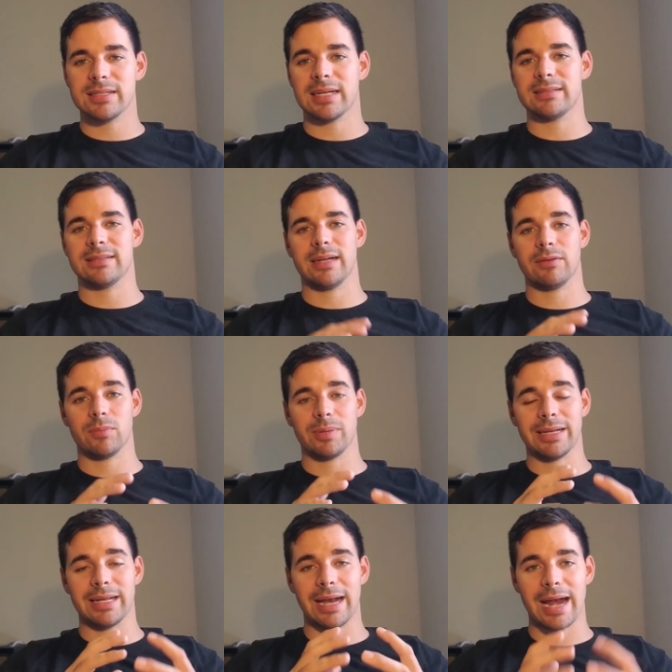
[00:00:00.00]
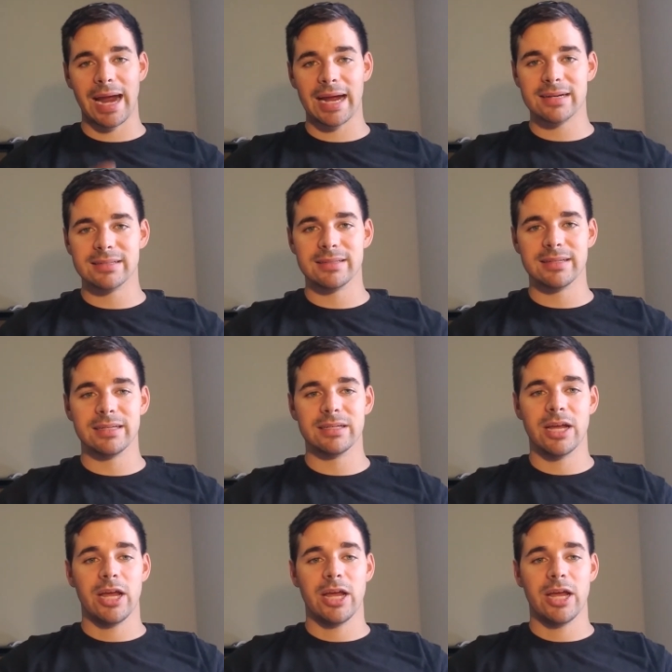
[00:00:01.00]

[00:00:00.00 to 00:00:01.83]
Has it ever been in an accident?